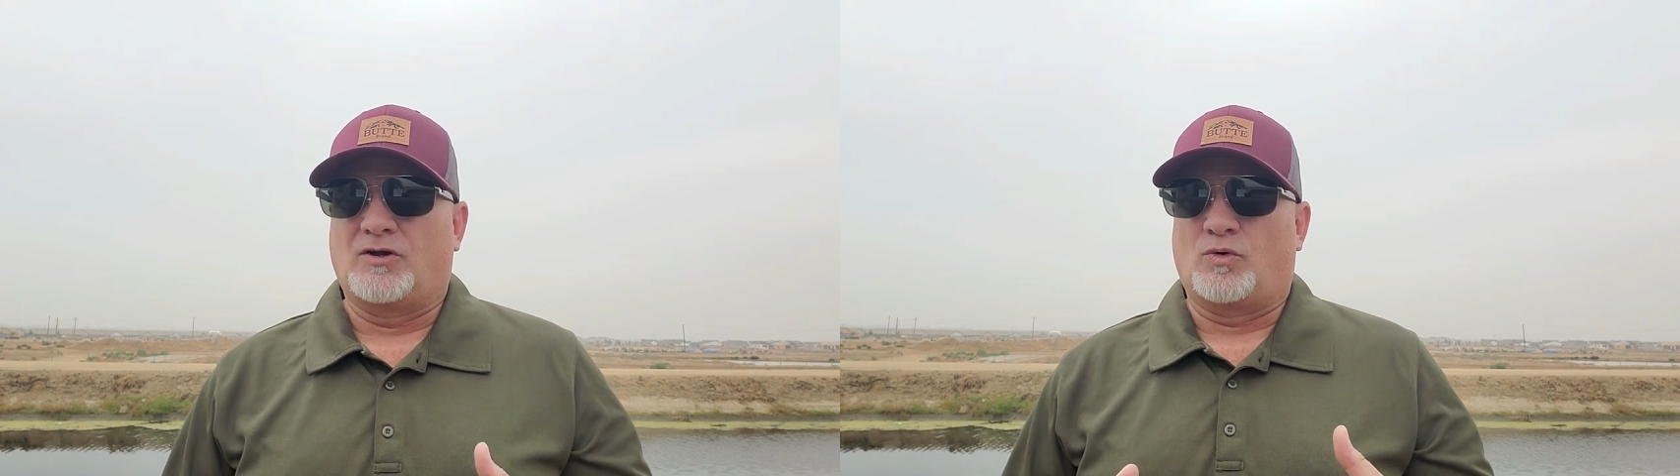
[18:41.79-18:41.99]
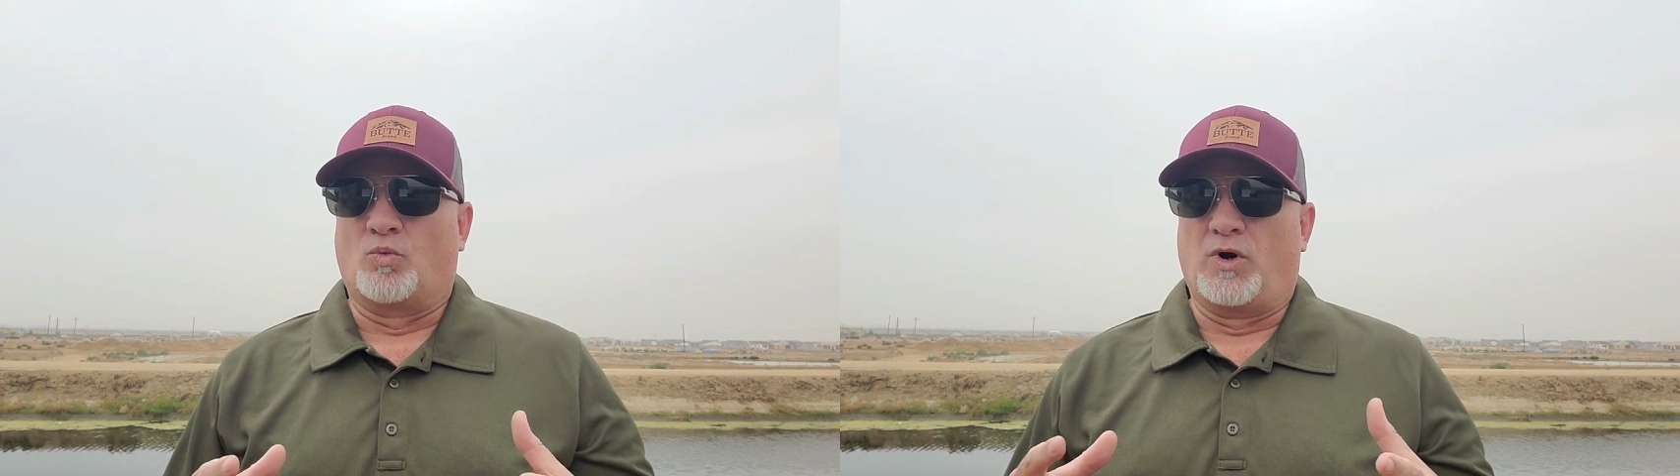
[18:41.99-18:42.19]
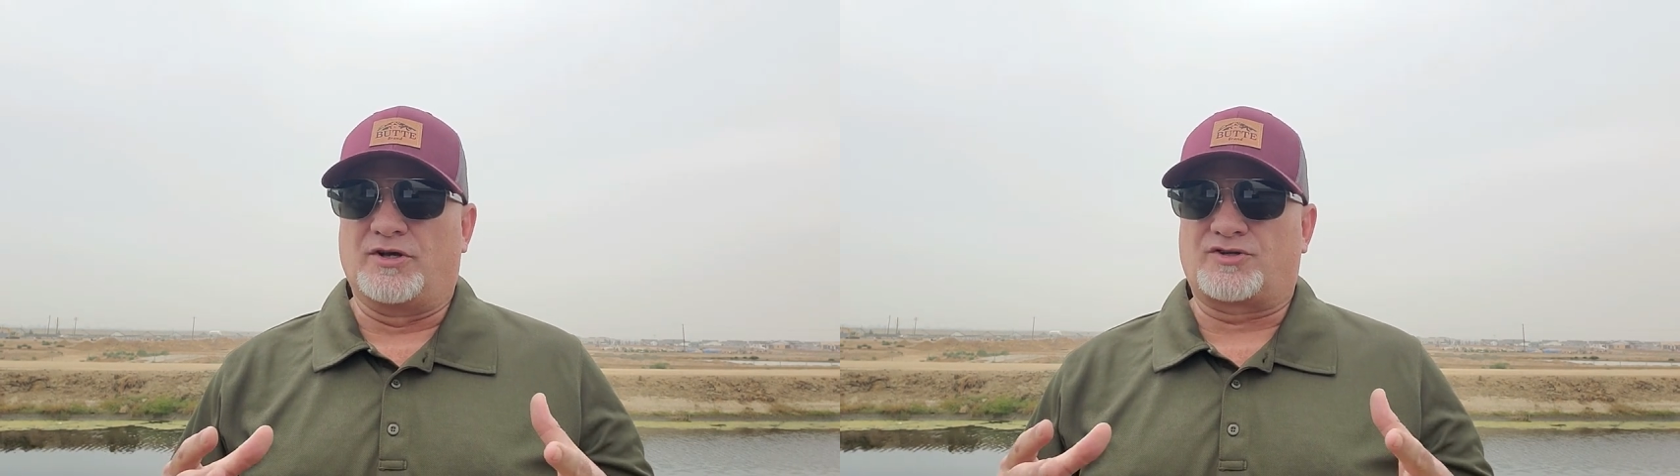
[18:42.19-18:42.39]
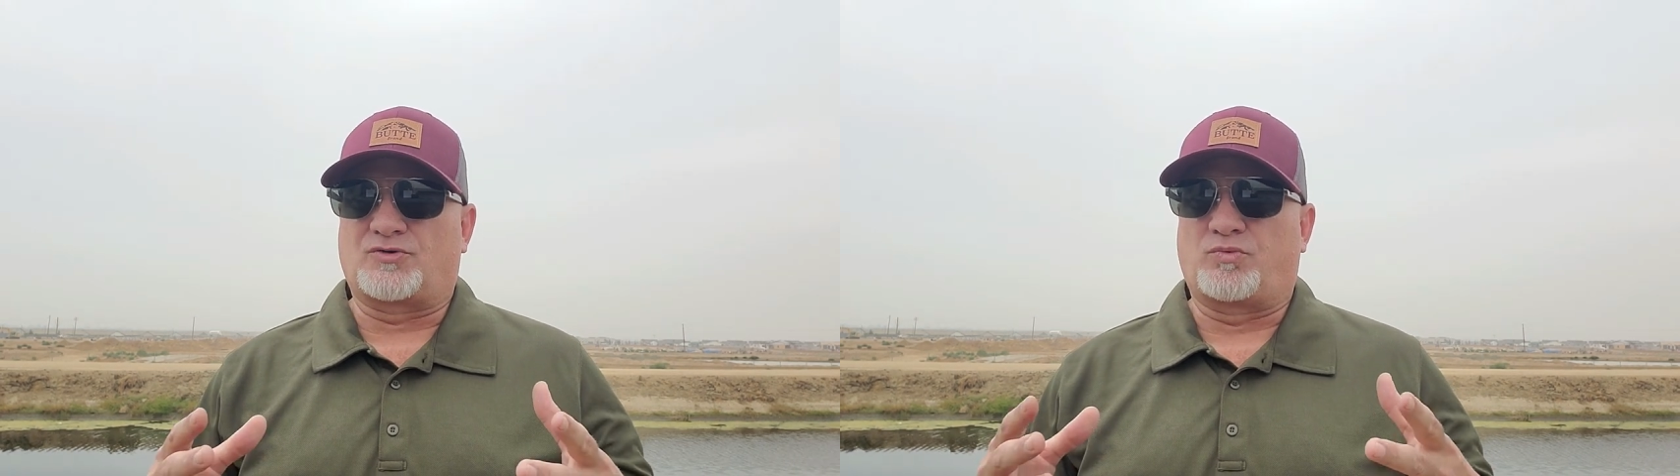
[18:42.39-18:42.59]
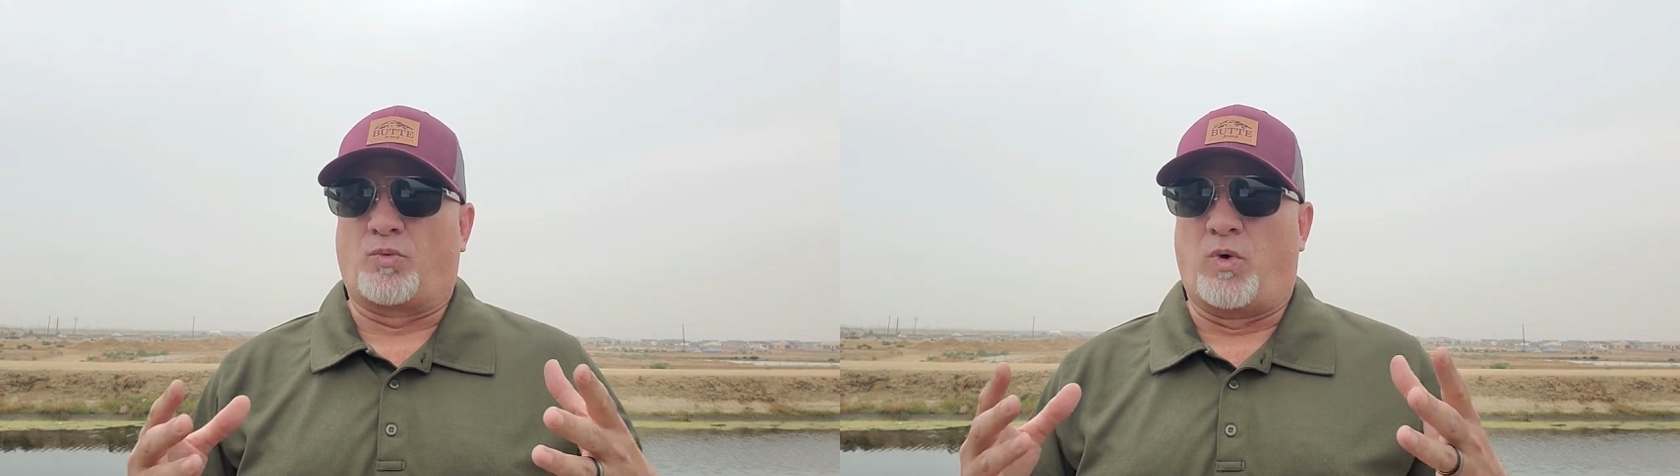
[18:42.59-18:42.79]

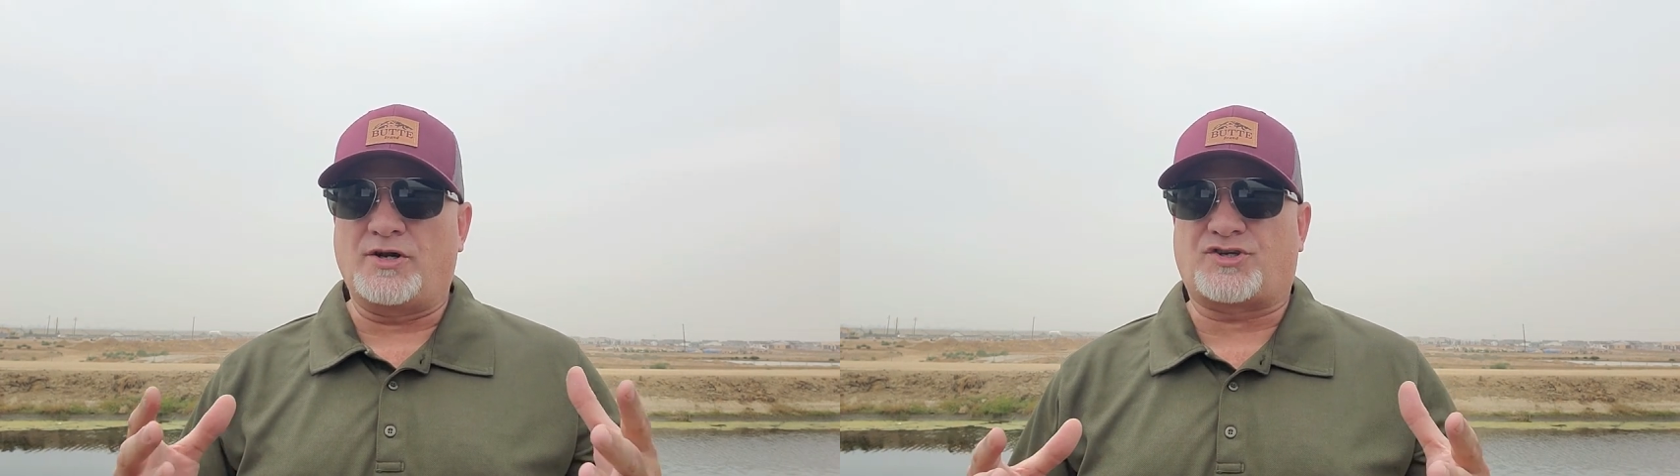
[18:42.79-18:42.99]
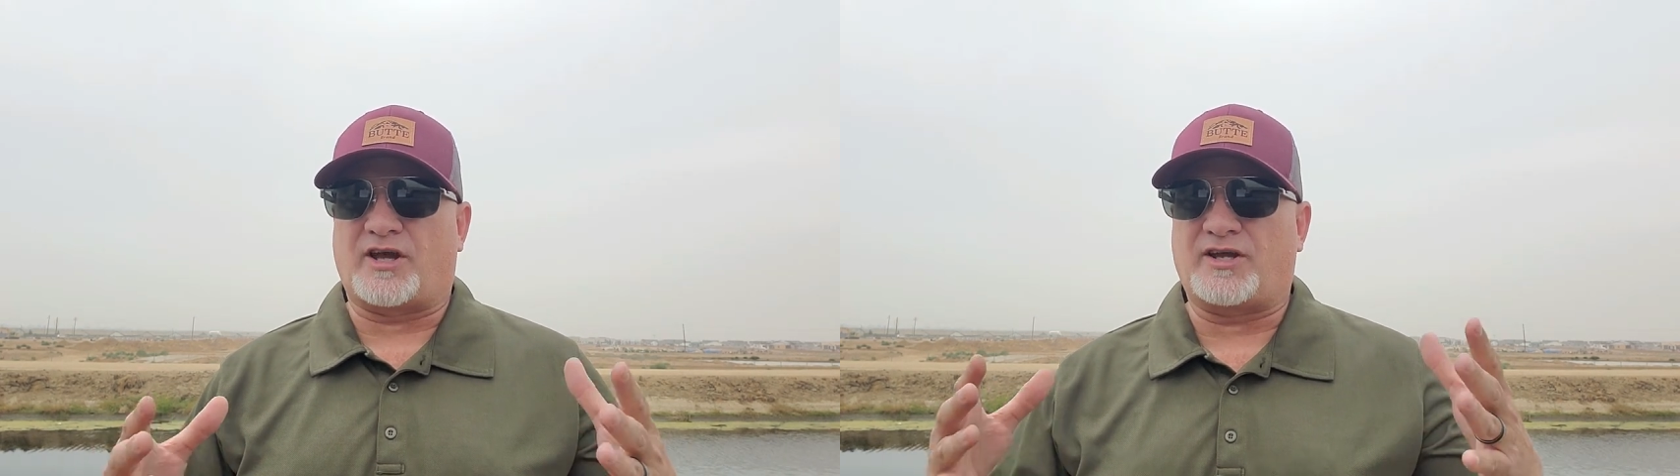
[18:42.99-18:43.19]
was once a